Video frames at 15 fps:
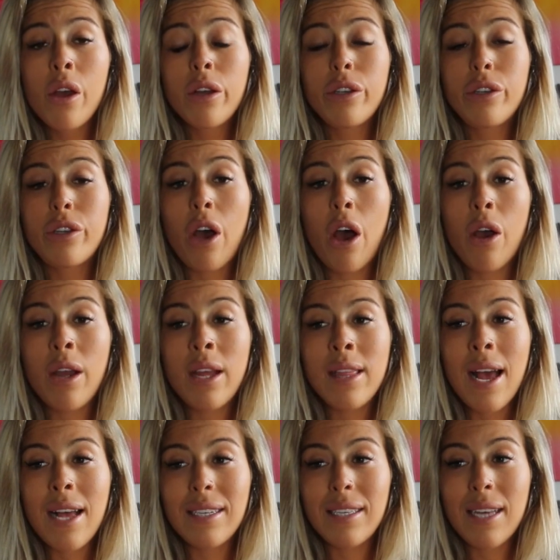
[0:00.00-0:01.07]
So in
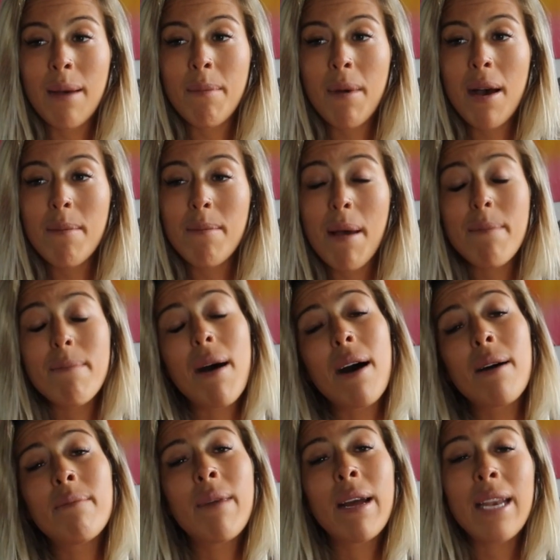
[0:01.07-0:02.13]
that summer, my
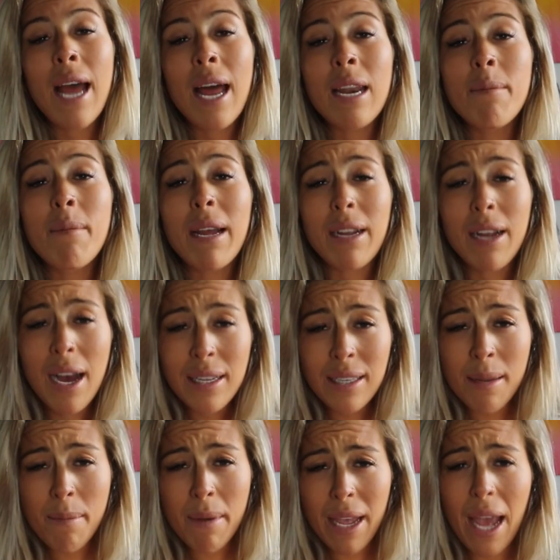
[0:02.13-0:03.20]
mum, my nan, and my
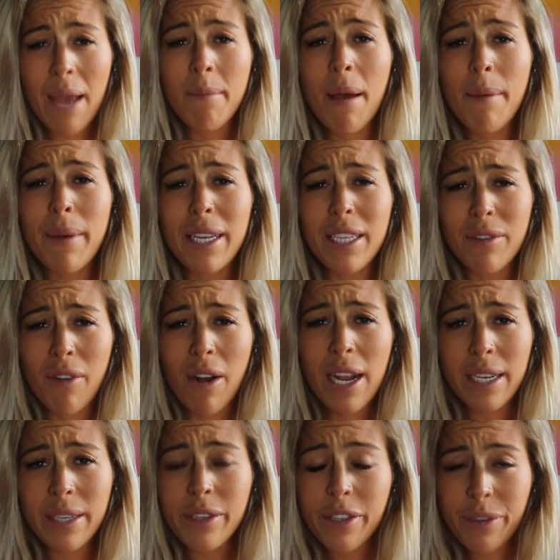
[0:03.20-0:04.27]
cousin became my best
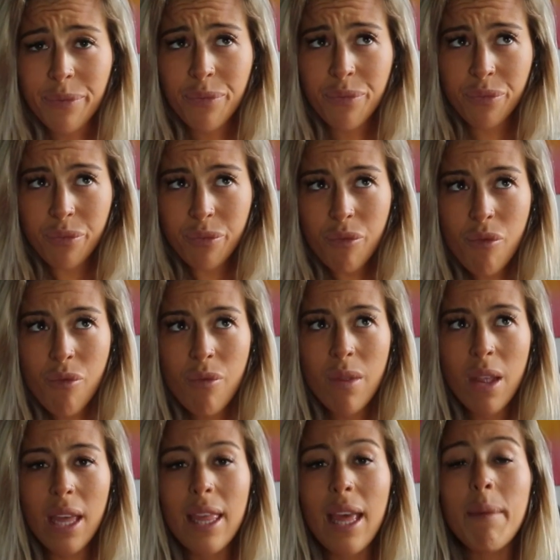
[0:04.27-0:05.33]
friends.
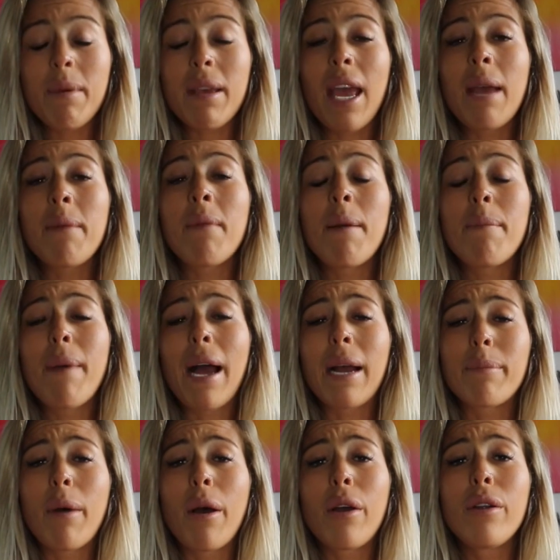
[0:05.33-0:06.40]
They became my
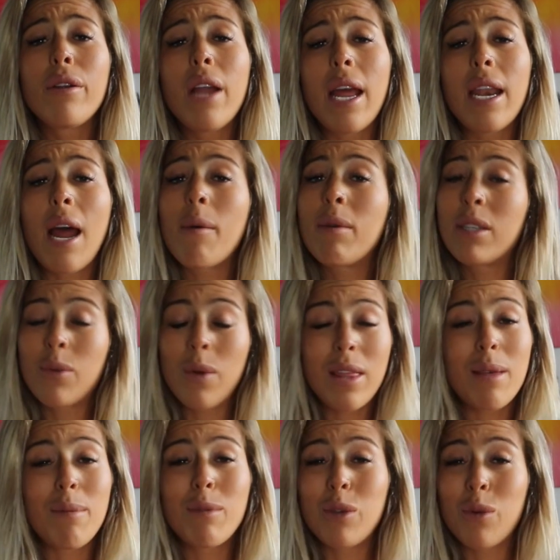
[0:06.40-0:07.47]
backbone, and I was with
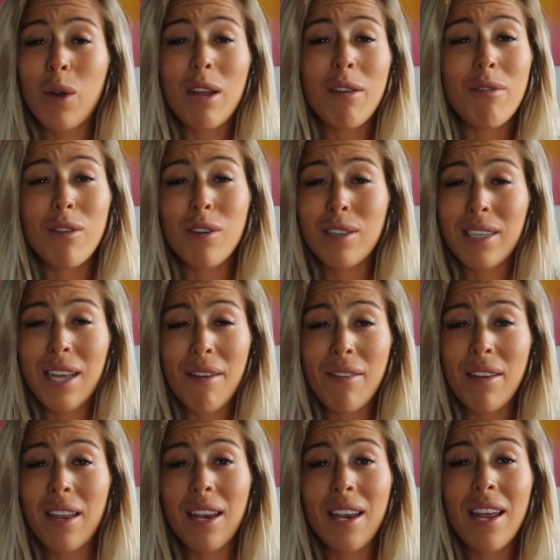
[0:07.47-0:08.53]
them
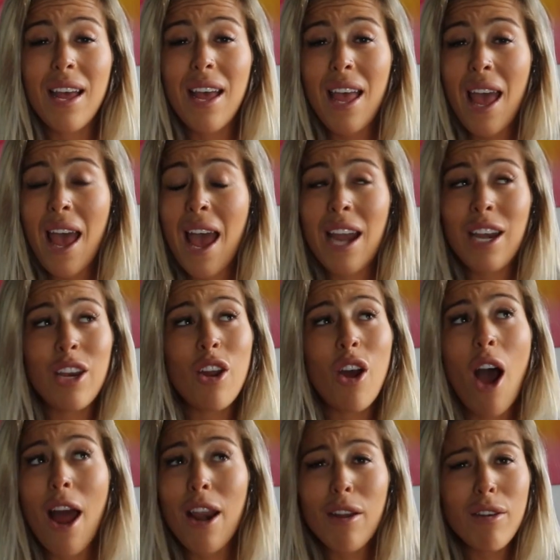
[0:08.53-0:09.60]
24/7. And you know,
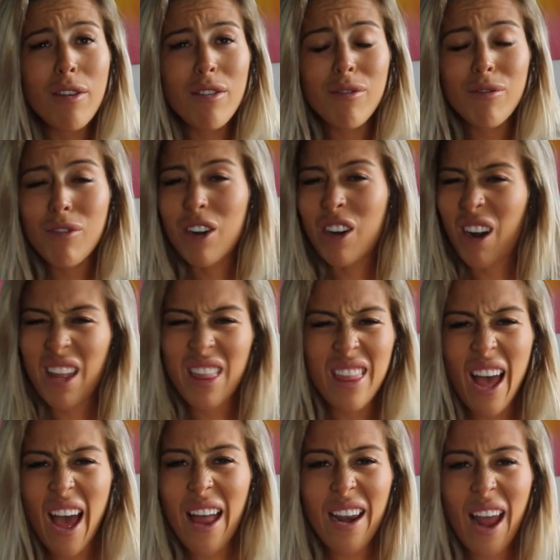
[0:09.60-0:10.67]
I don't regret
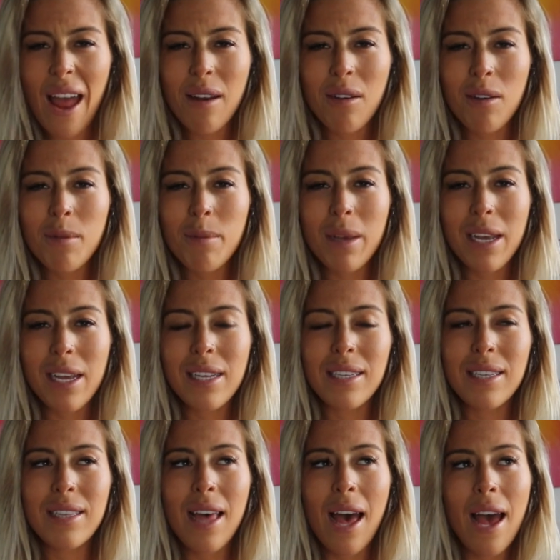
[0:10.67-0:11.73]
that at all because